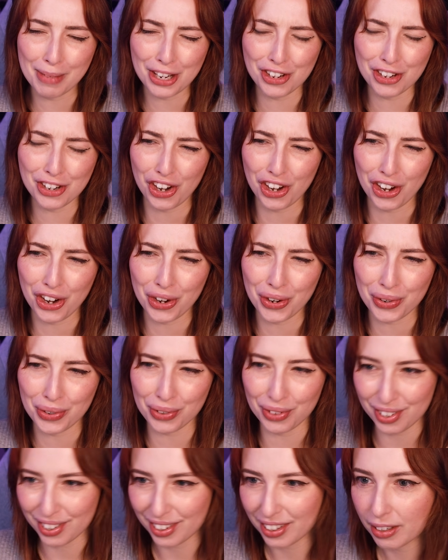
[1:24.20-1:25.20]
me
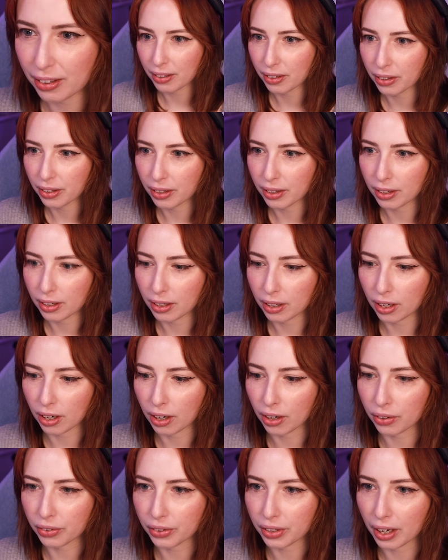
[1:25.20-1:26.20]
shoes.
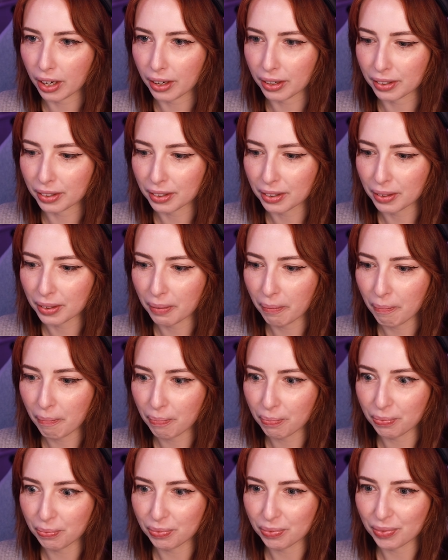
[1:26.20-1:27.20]
Oh no.
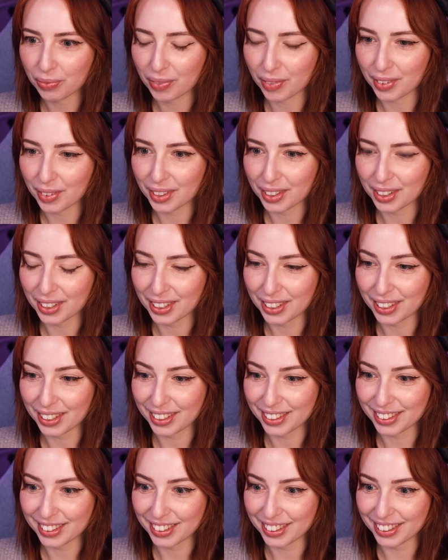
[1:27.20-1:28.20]
It's
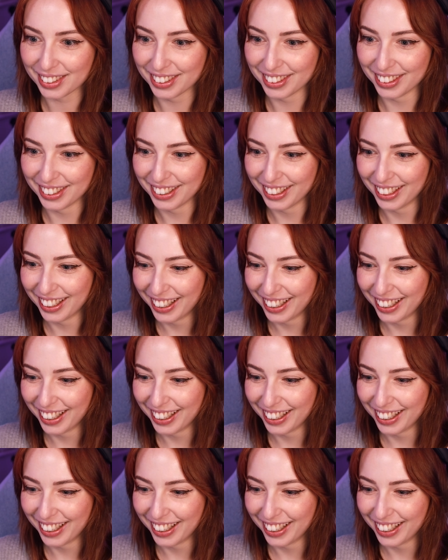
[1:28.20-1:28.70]
time.